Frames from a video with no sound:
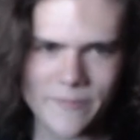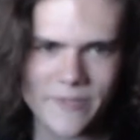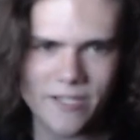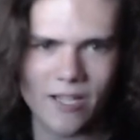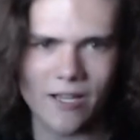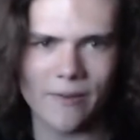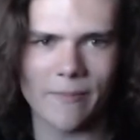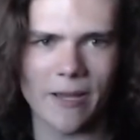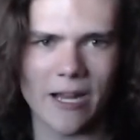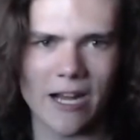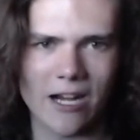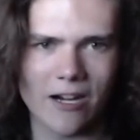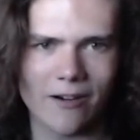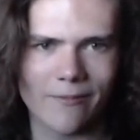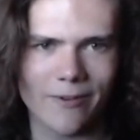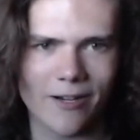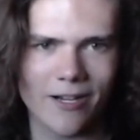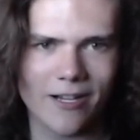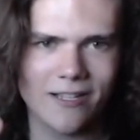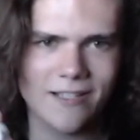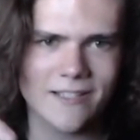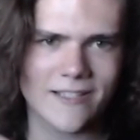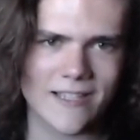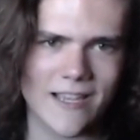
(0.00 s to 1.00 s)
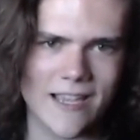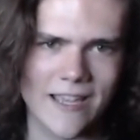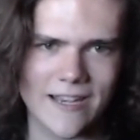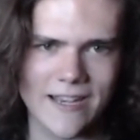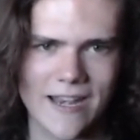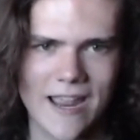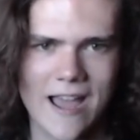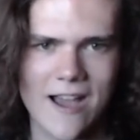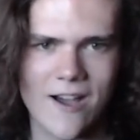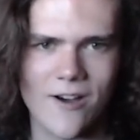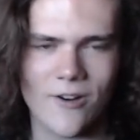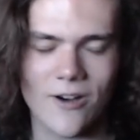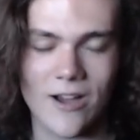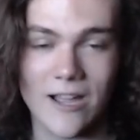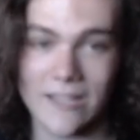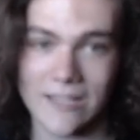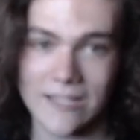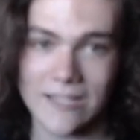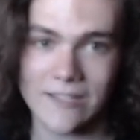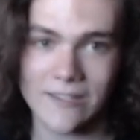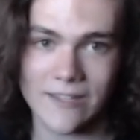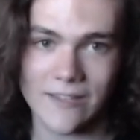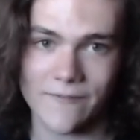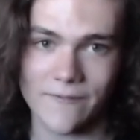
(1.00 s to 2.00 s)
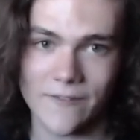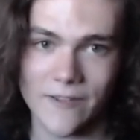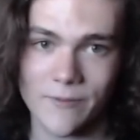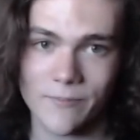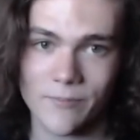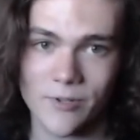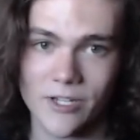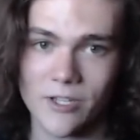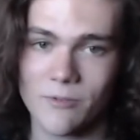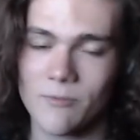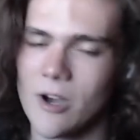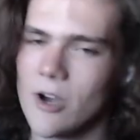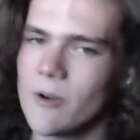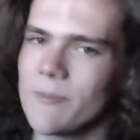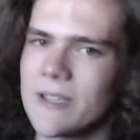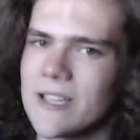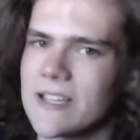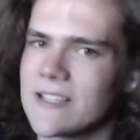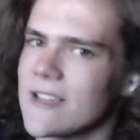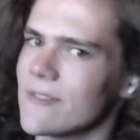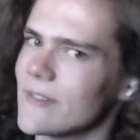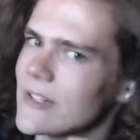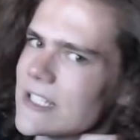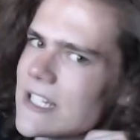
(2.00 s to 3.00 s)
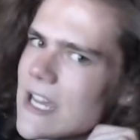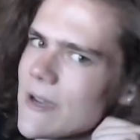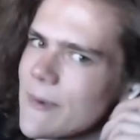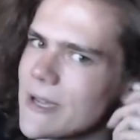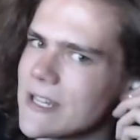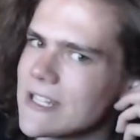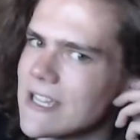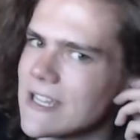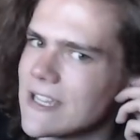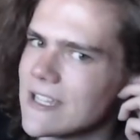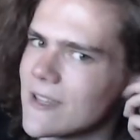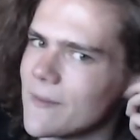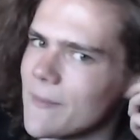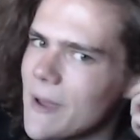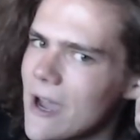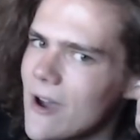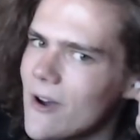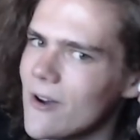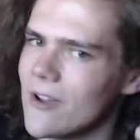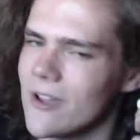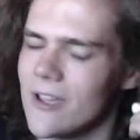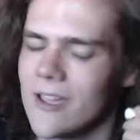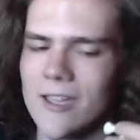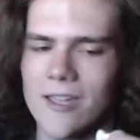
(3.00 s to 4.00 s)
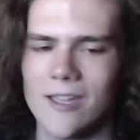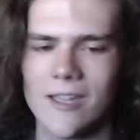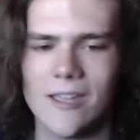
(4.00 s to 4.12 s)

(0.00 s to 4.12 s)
on my AirPods, and now I think they fit pretty well because every time I take them out,